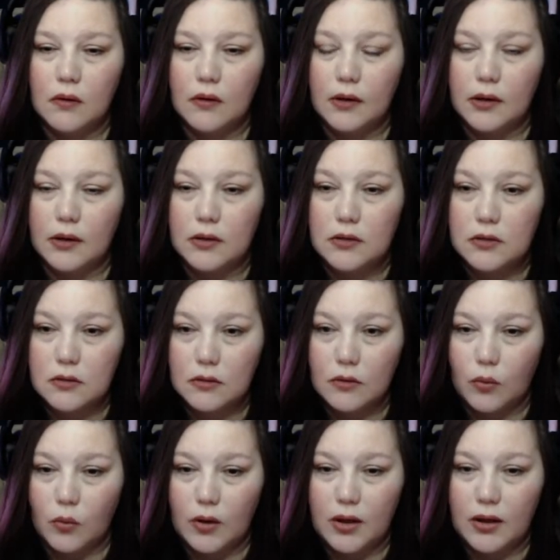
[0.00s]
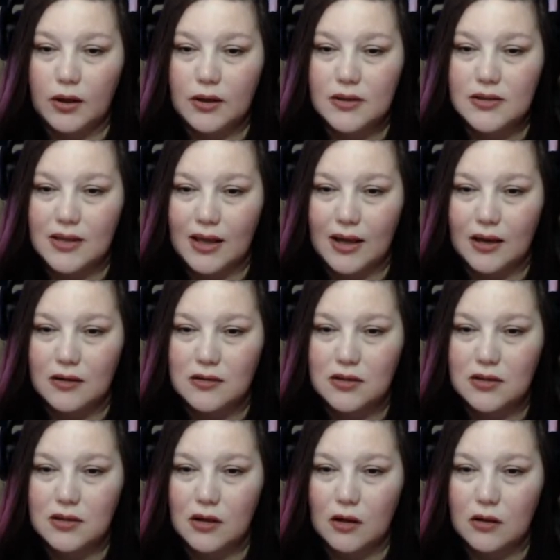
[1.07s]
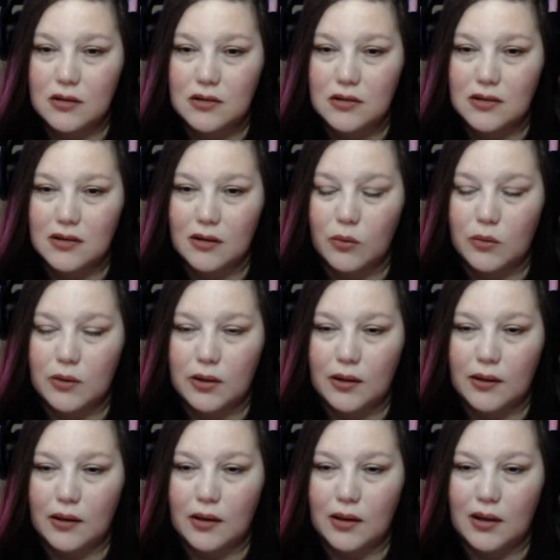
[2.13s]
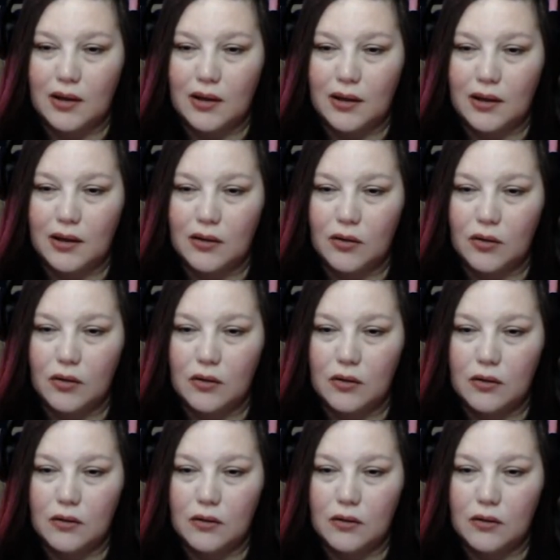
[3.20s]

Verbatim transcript: Alright, why is that not going in here?